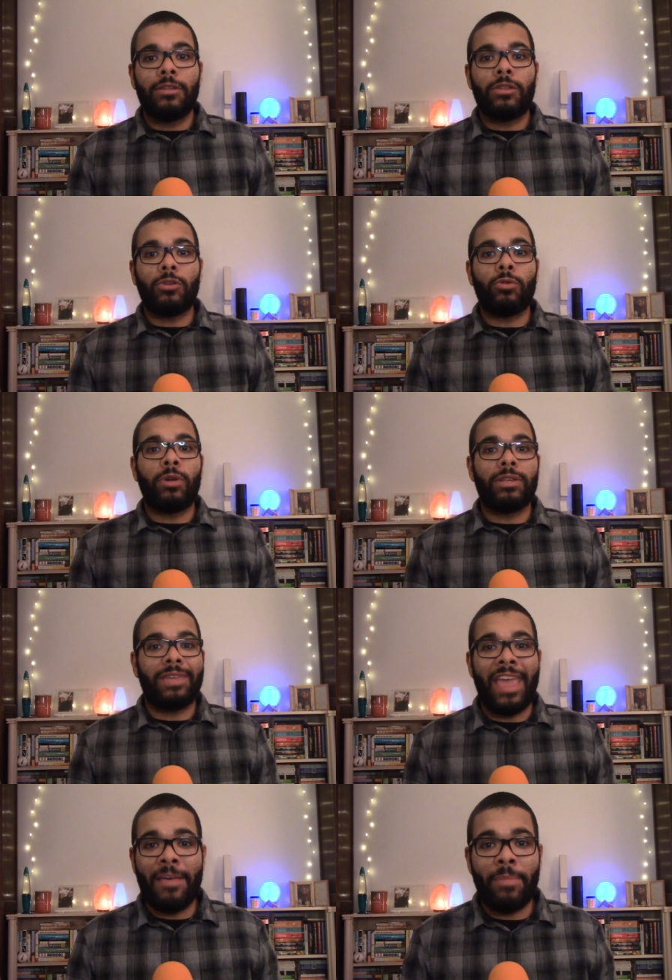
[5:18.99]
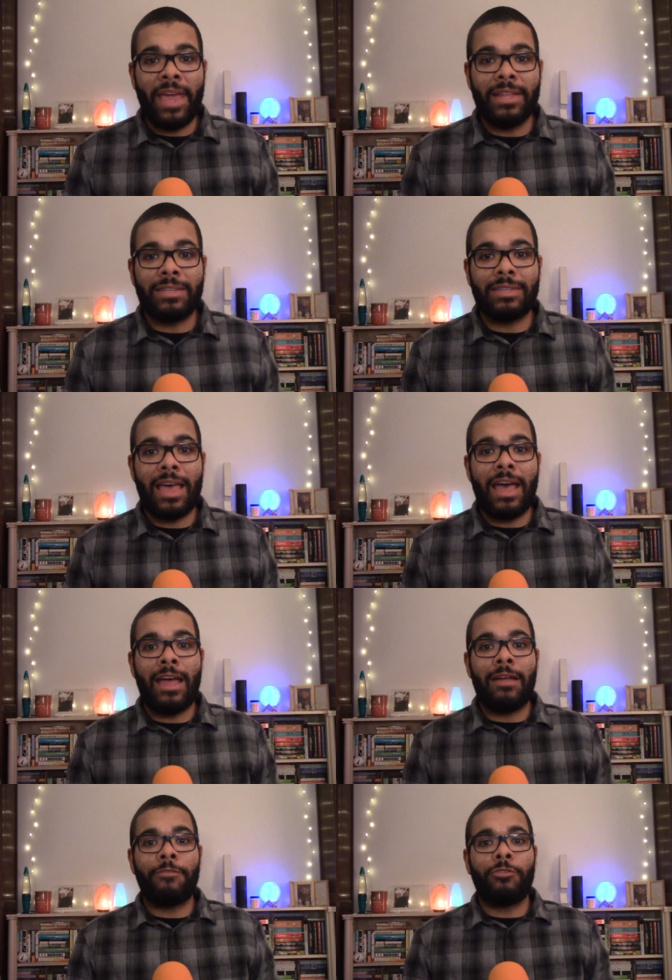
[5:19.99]
through his campaign
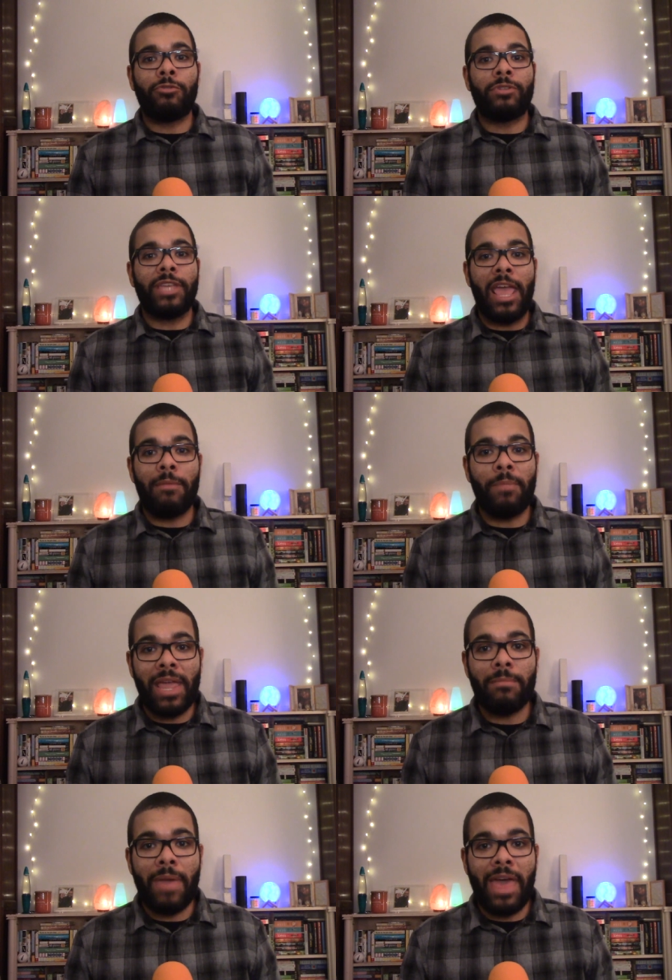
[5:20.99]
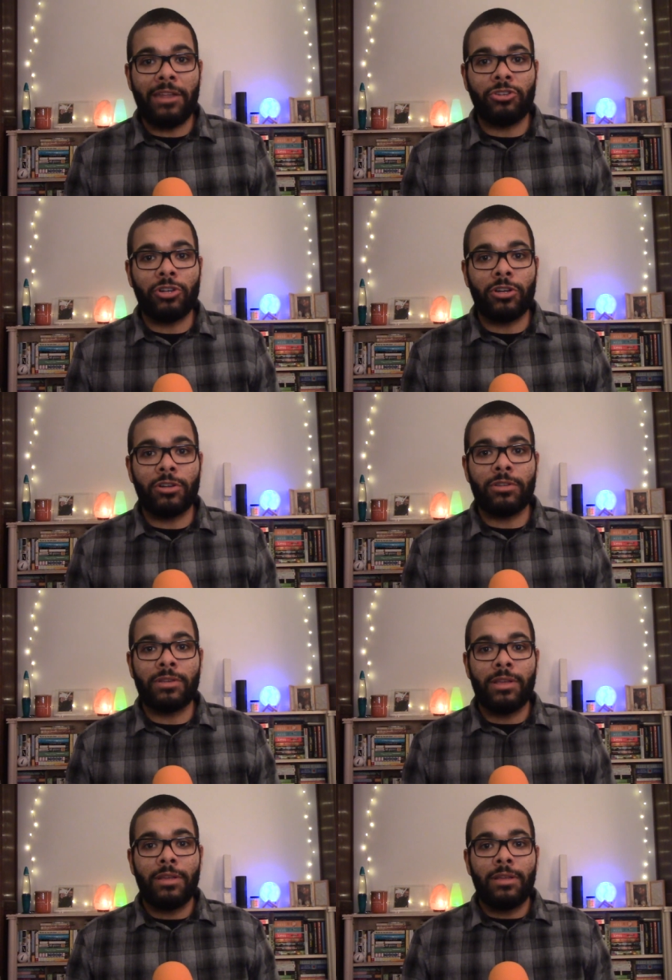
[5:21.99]
staff, through his campaign
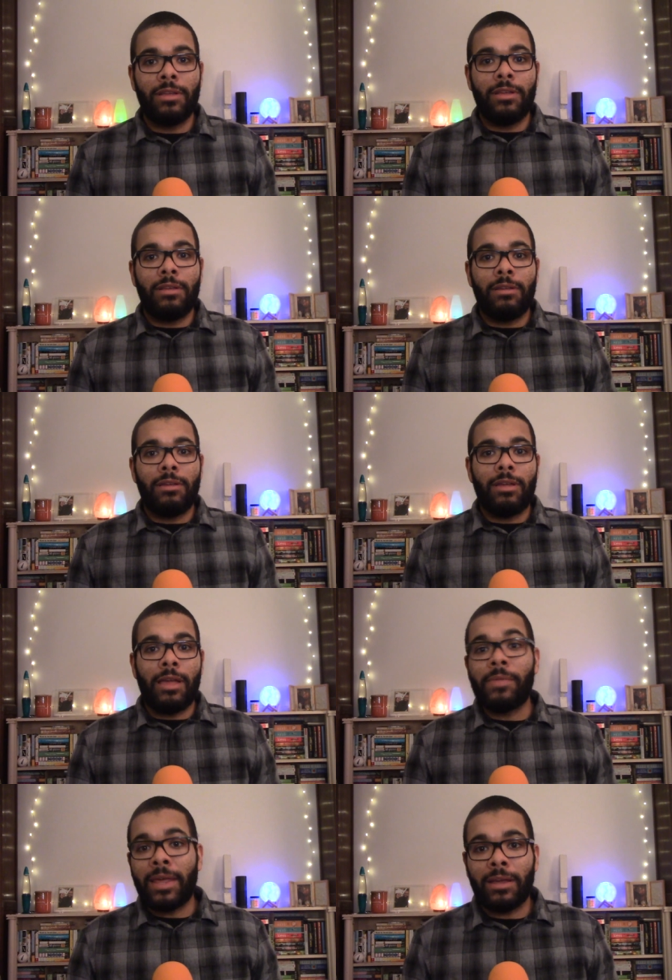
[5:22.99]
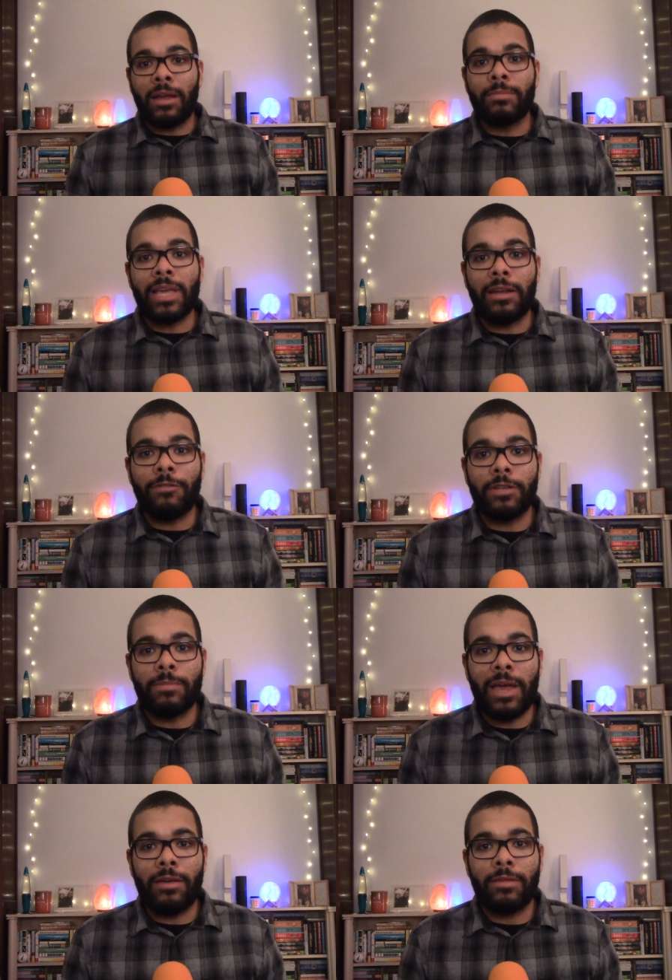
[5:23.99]
managers, and then it comes out of
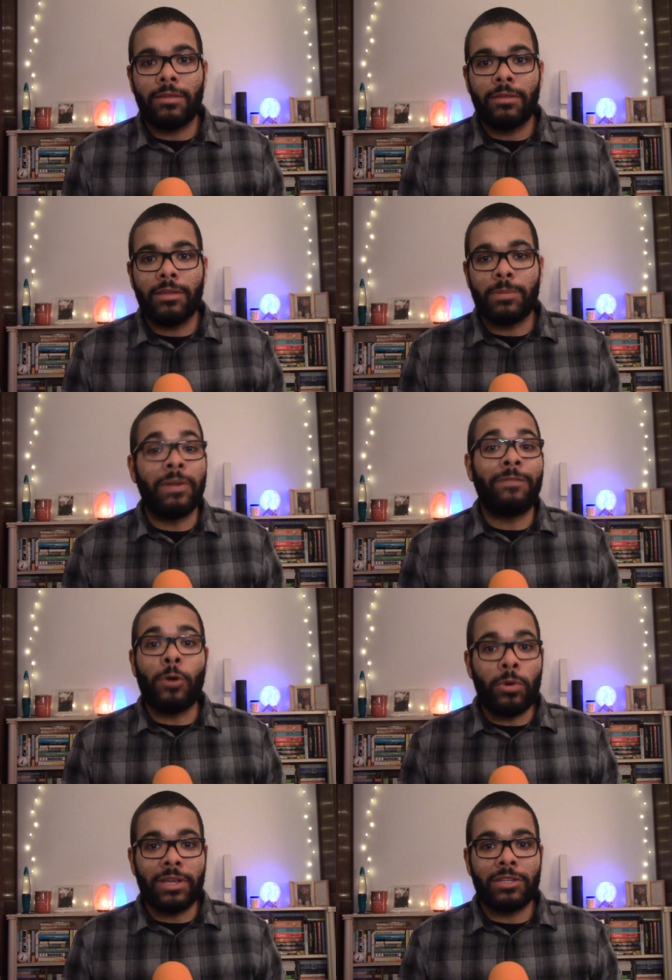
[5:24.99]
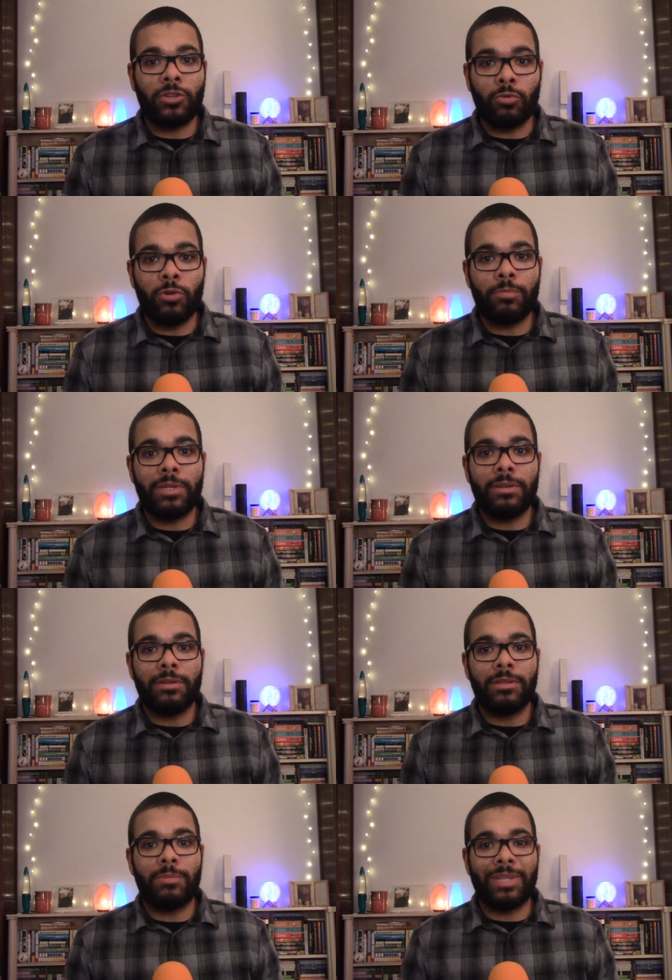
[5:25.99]
his mouth. It's been focus grouped.
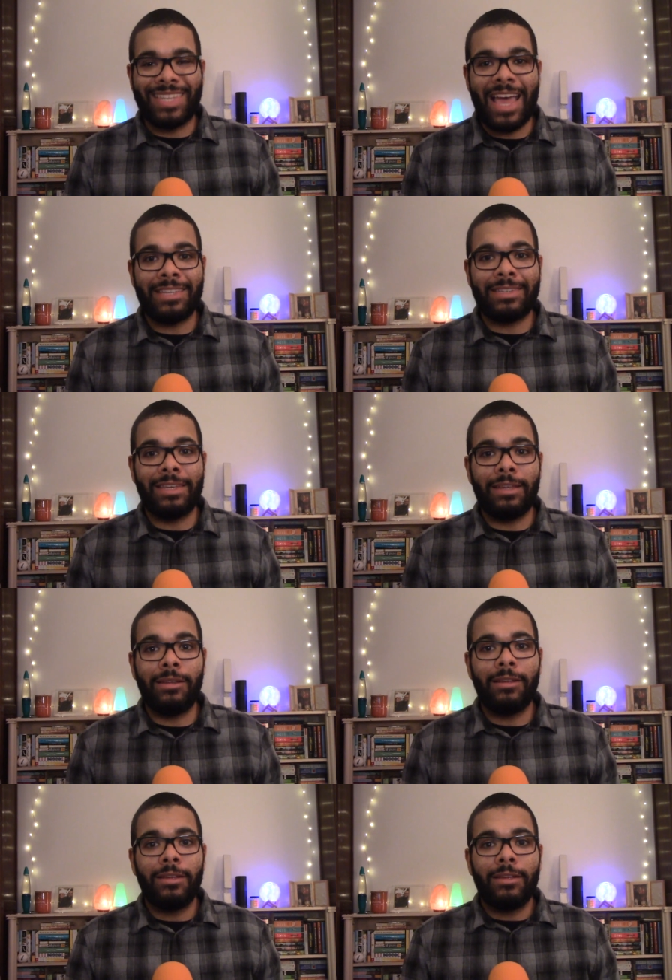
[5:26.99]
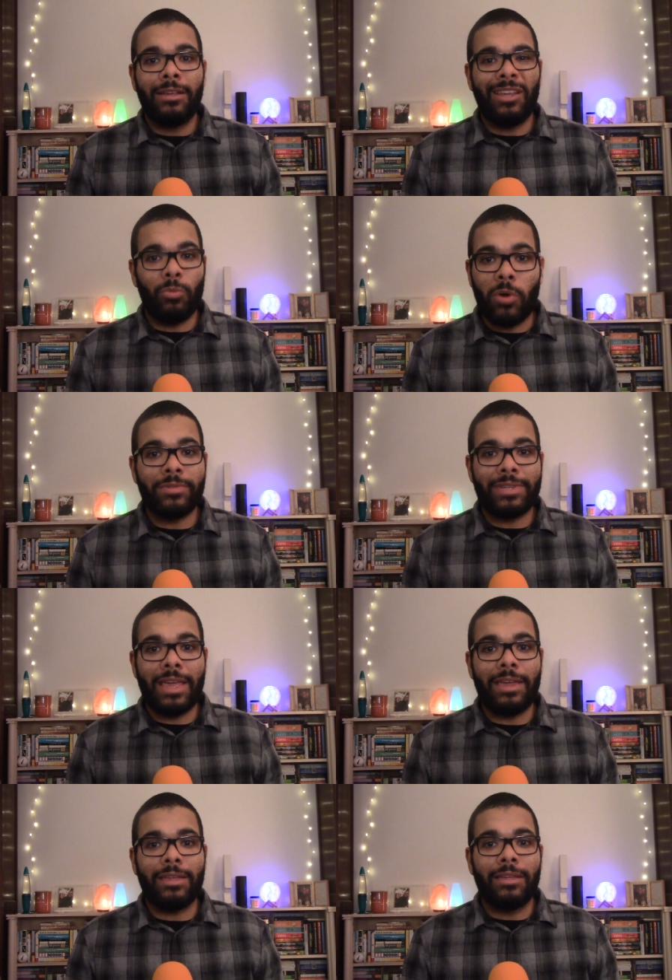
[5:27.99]
It's been tested. He won't
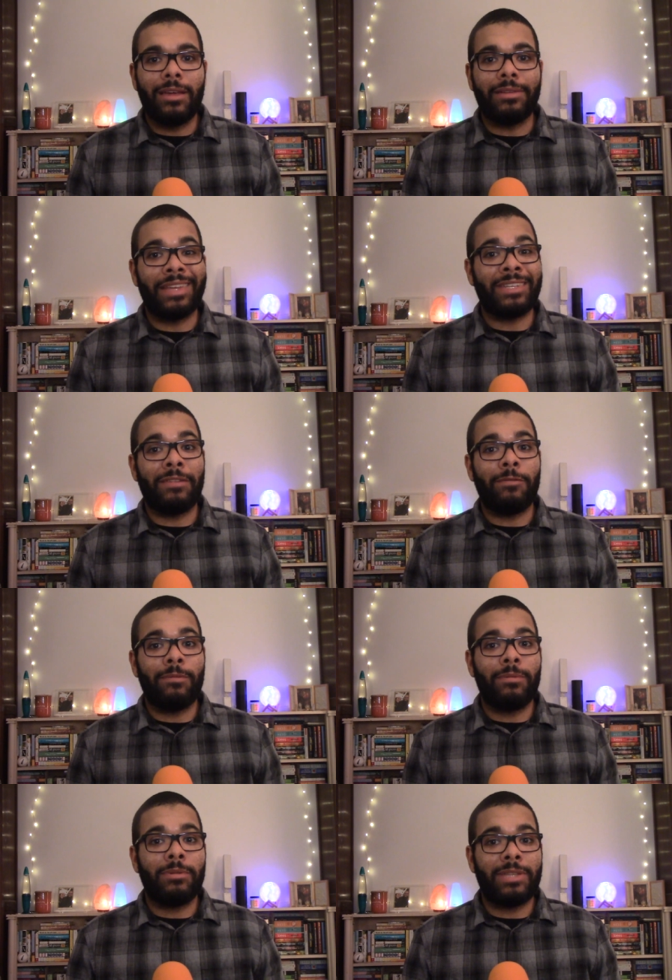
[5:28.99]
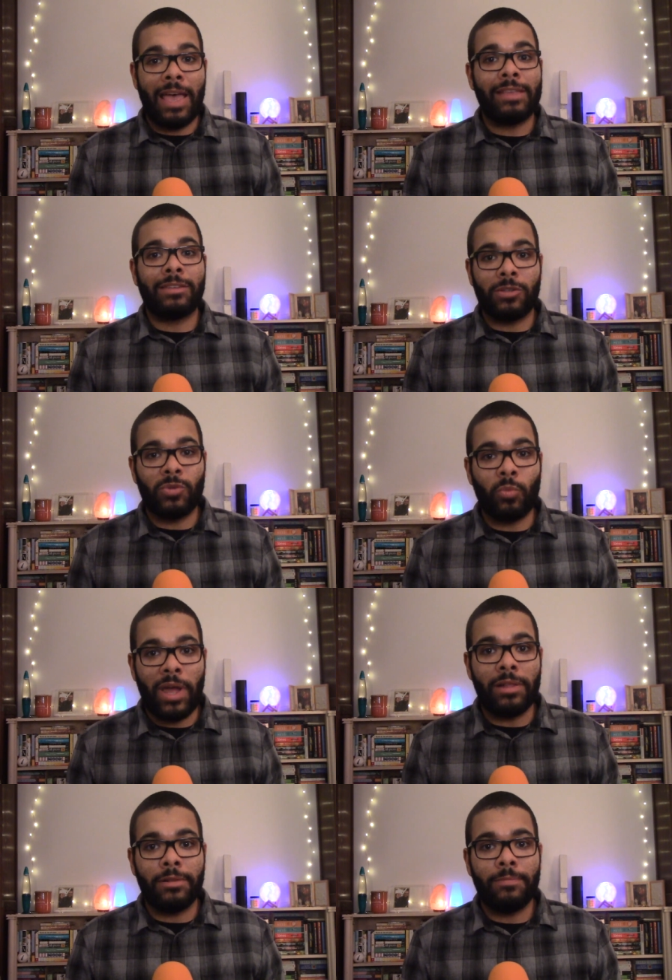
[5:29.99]
say it unless it tests
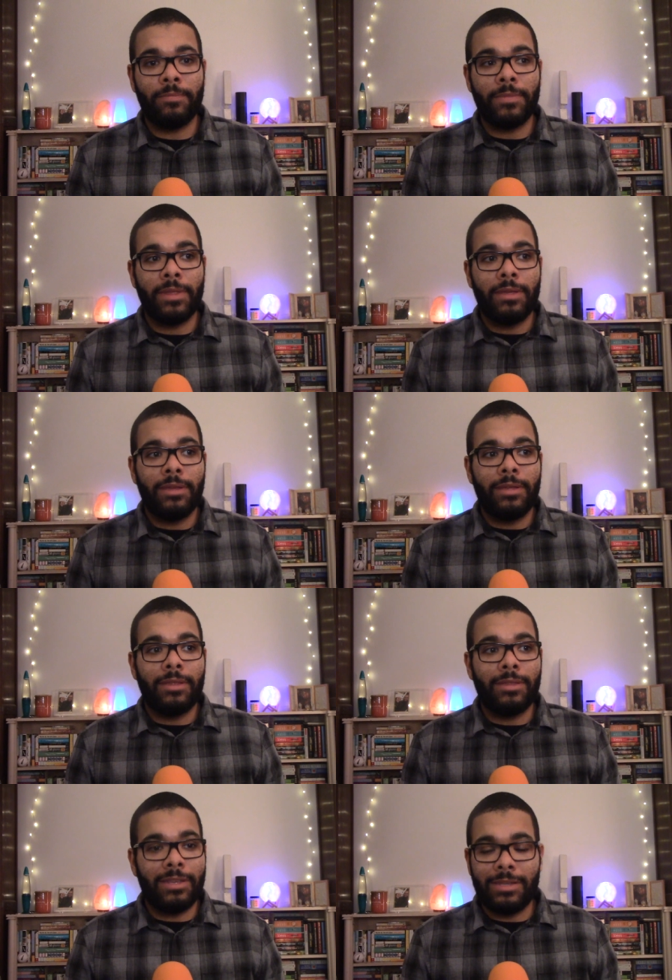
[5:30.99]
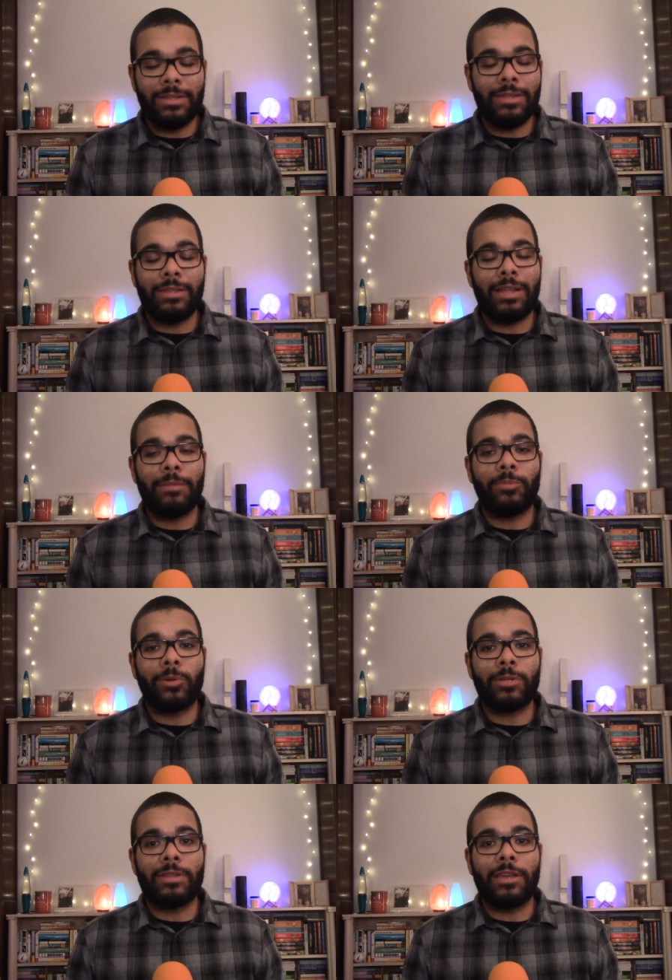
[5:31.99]
well. This isn't the type of
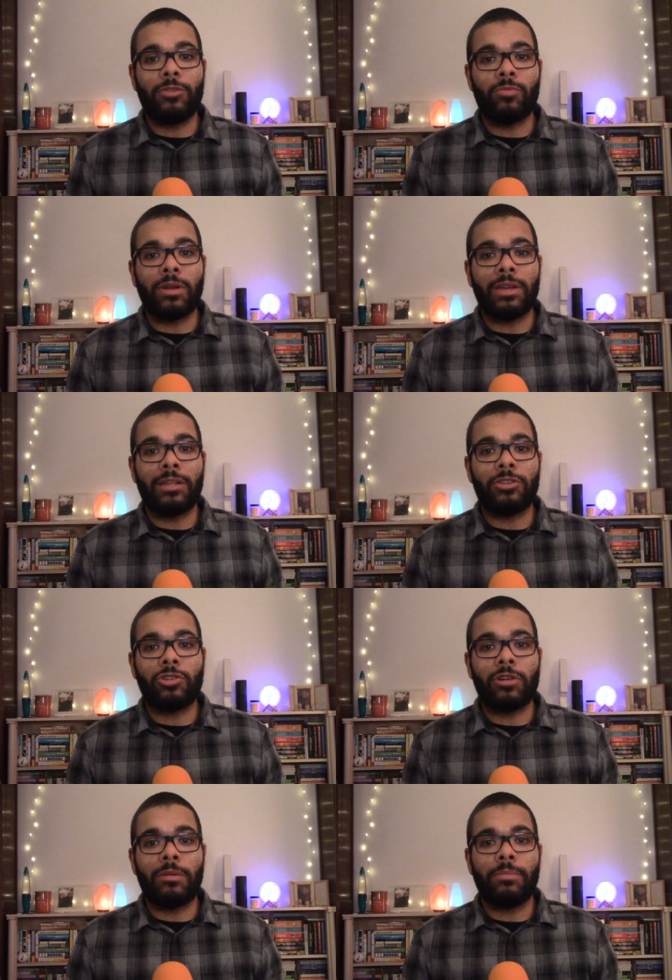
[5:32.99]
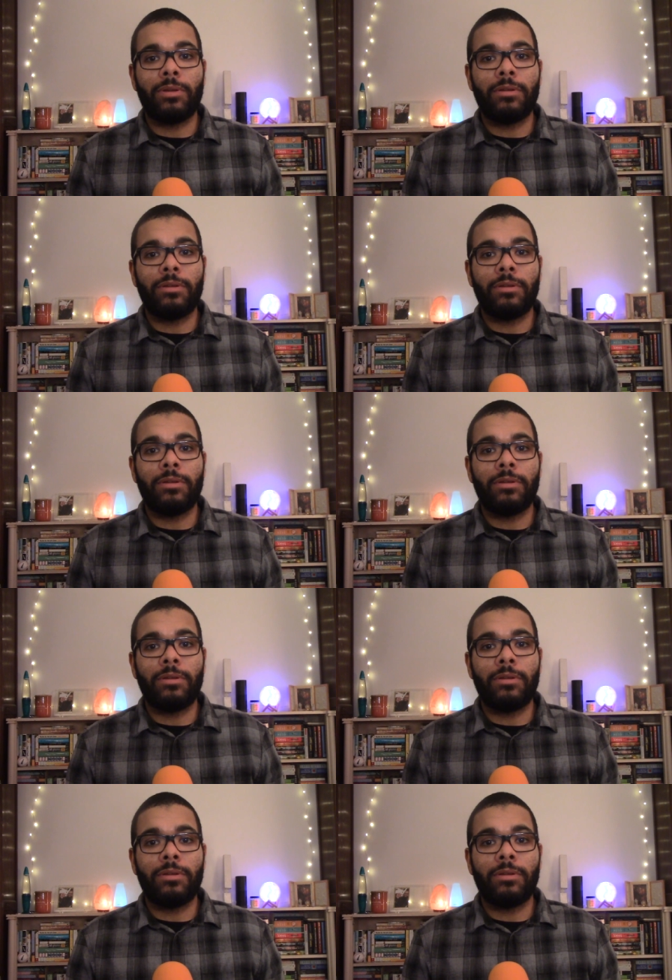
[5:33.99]
person that you run against Trump.